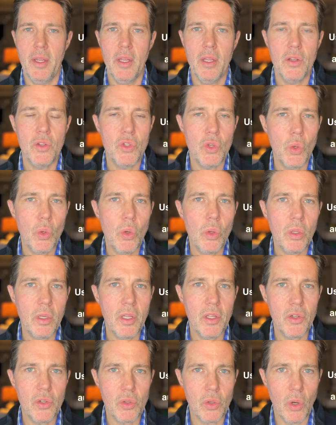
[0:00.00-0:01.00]
Dual
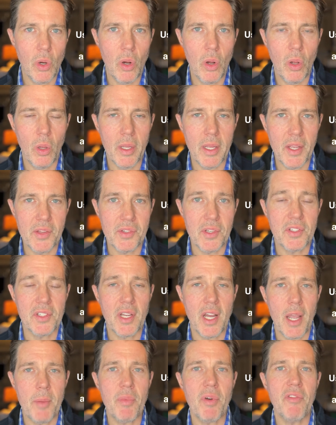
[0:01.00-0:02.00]
control is a
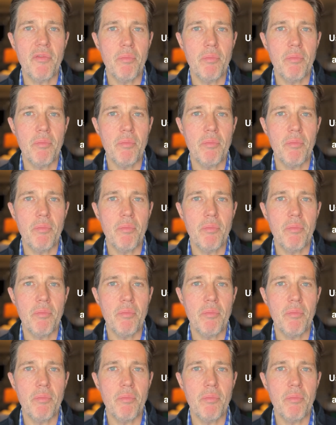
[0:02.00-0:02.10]
type of